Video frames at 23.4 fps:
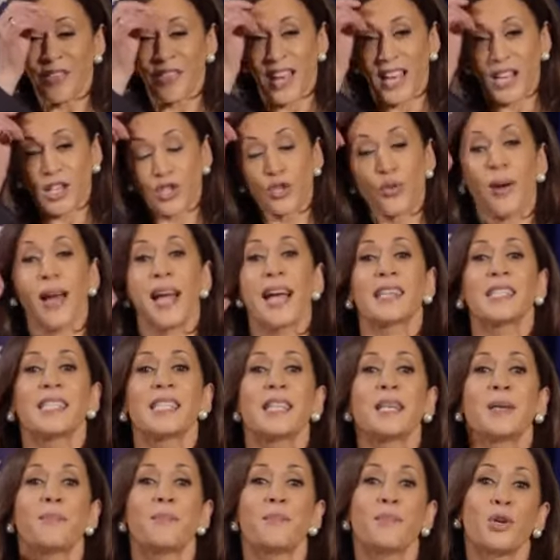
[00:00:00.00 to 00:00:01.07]
that tracked
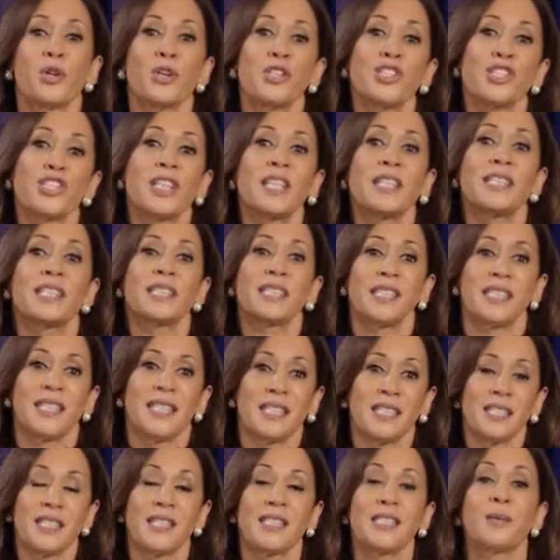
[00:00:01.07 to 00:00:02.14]
emerging
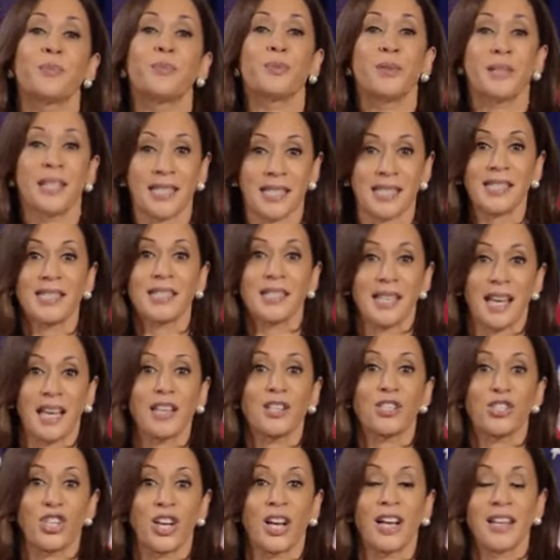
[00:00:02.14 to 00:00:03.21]
diseases in places
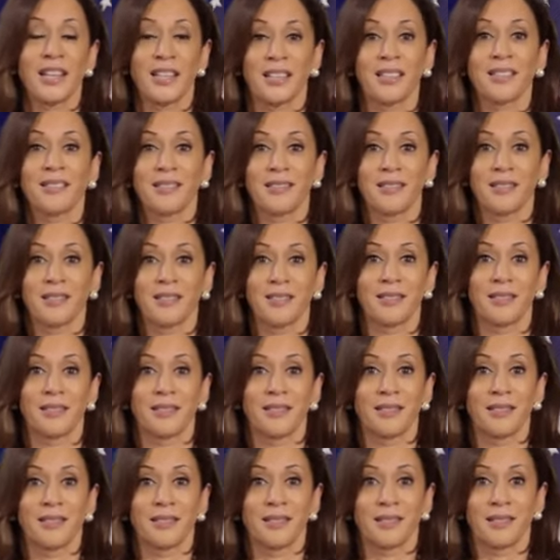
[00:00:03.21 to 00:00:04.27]
like China.
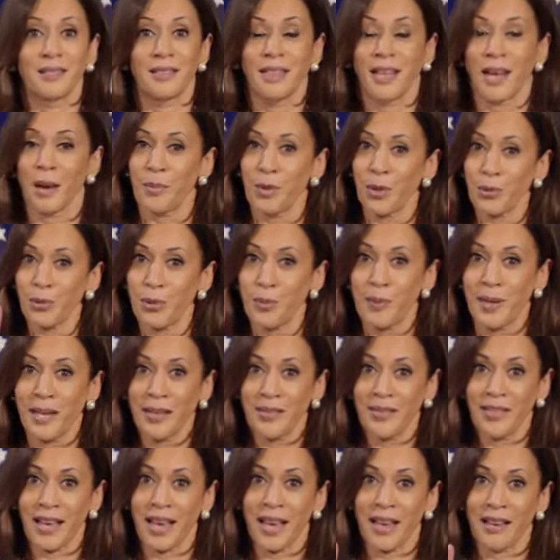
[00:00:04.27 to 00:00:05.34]
I'm going to
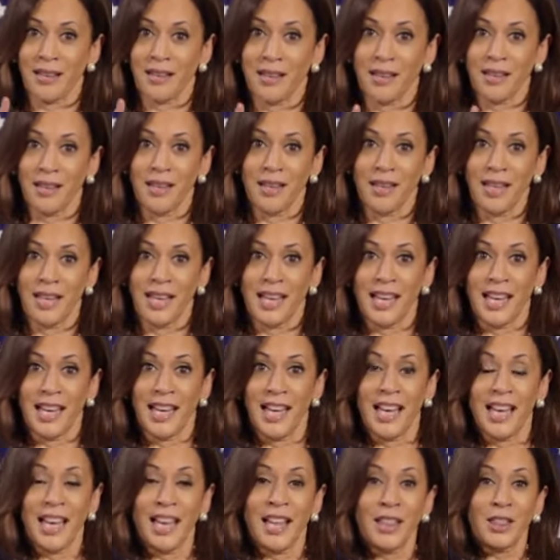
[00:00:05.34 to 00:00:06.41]
repeat that.
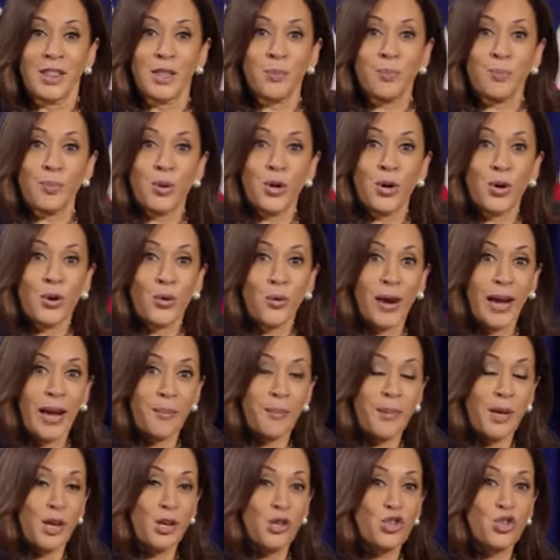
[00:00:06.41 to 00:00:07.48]
The
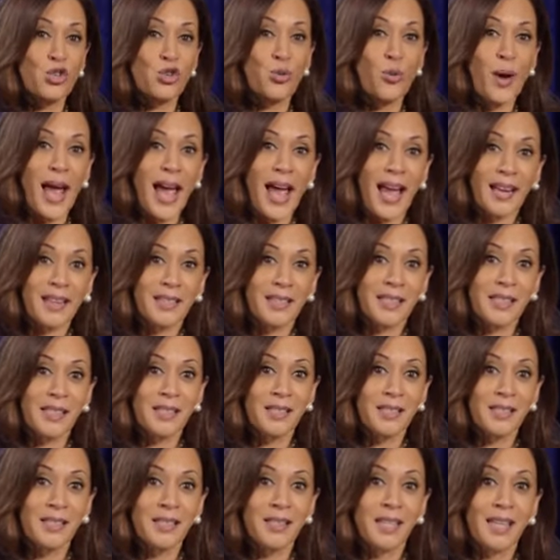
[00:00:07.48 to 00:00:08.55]
program tracked
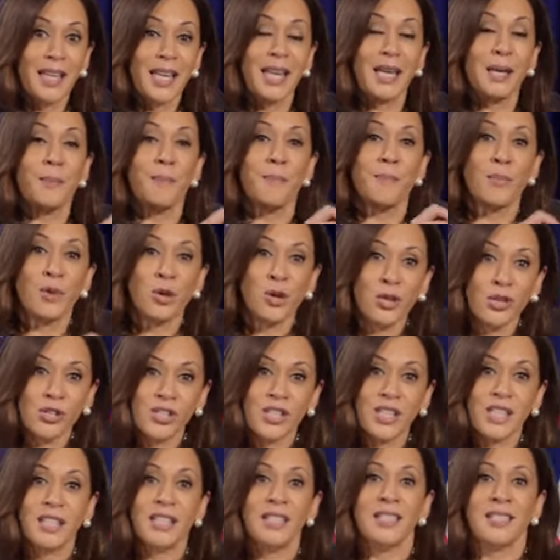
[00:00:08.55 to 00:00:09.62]

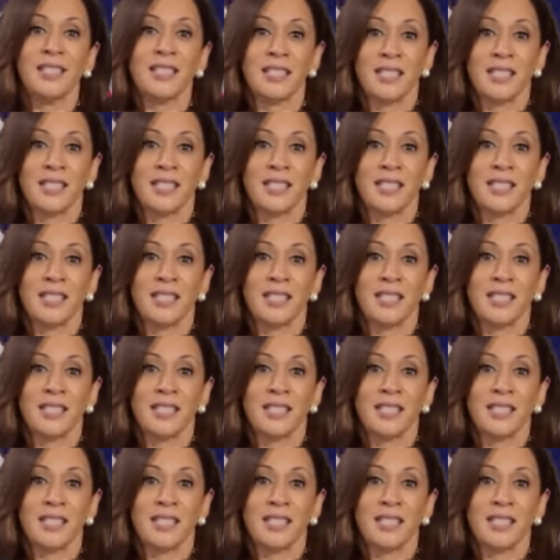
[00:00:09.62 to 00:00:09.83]
emerging